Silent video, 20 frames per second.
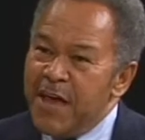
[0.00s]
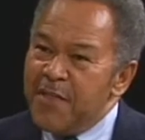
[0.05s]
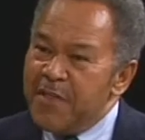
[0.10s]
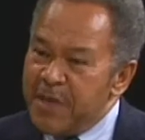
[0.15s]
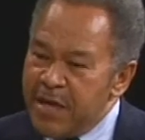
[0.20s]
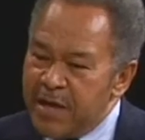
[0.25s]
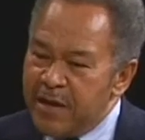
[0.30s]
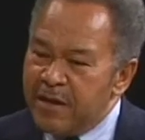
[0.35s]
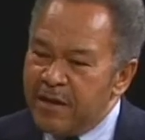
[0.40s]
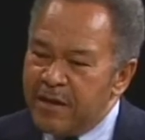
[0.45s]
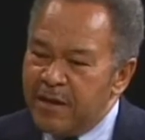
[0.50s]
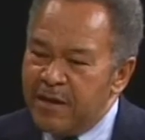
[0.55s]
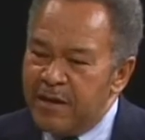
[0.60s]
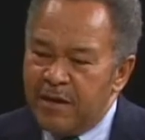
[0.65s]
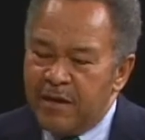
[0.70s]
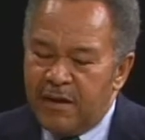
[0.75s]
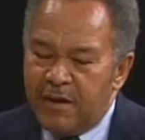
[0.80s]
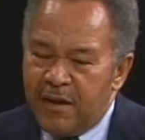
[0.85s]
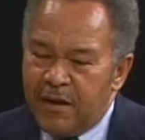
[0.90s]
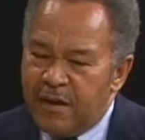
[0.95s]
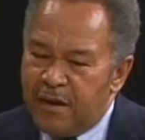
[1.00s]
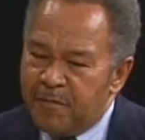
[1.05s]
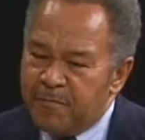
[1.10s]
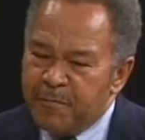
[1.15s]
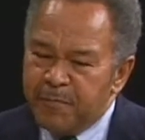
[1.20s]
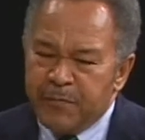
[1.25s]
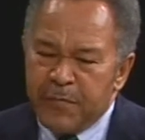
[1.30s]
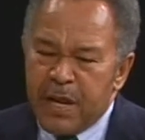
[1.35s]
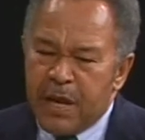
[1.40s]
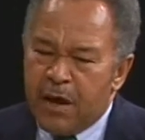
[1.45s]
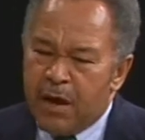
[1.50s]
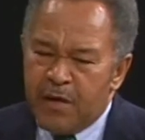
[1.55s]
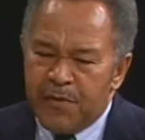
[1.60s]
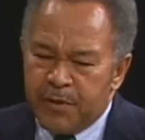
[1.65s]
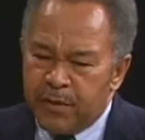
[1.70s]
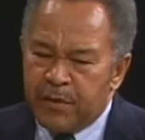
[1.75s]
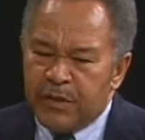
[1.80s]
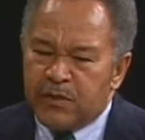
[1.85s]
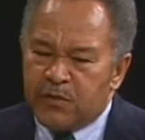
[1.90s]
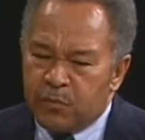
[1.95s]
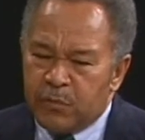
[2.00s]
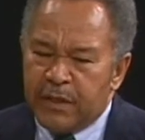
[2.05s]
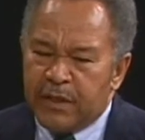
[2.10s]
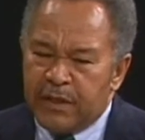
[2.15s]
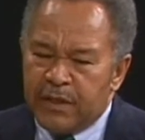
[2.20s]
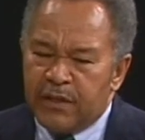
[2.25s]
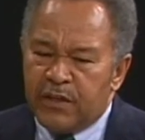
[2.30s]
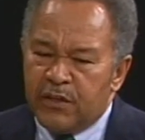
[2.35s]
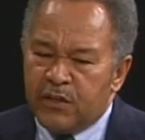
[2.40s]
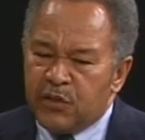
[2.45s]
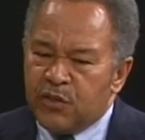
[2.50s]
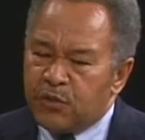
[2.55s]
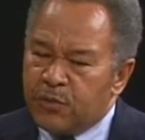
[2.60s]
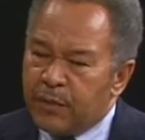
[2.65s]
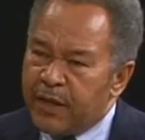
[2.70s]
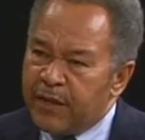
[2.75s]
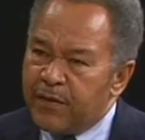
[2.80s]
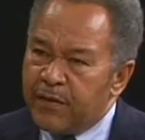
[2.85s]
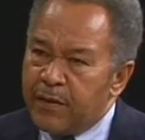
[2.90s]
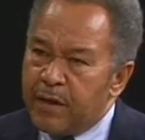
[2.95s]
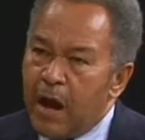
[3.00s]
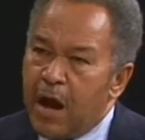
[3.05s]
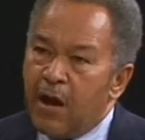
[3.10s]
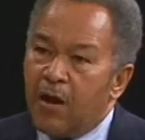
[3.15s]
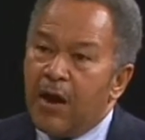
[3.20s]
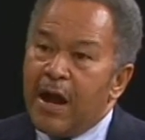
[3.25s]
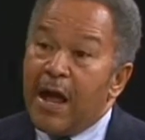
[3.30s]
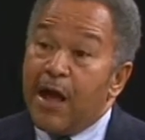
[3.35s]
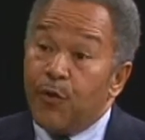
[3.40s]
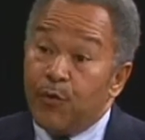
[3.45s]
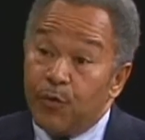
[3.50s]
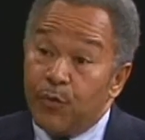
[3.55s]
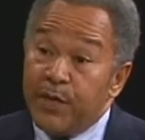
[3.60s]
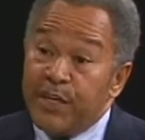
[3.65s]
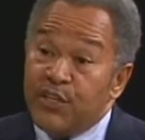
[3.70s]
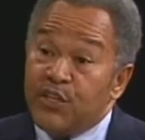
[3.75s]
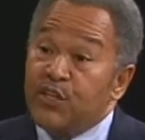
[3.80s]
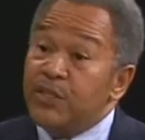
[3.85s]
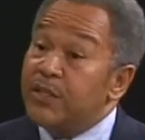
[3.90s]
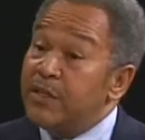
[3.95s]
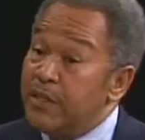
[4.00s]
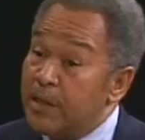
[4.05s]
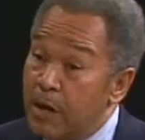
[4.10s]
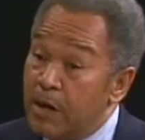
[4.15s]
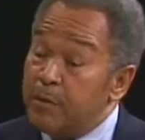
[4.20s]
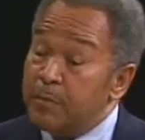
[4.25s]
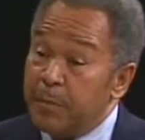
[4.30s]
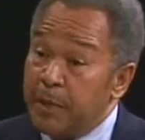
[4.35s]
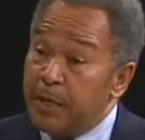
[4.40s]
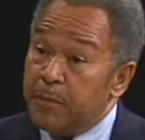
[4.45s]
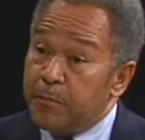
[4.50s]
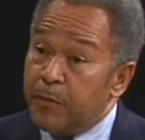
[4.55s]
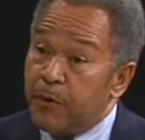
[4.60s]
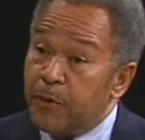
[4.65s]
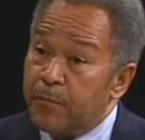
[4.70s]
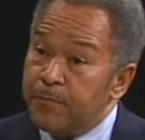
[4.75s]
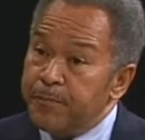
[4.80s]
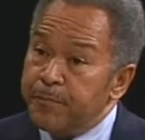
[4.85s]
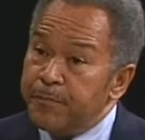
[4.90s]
And then the other is really to strengthen our outreach to young people.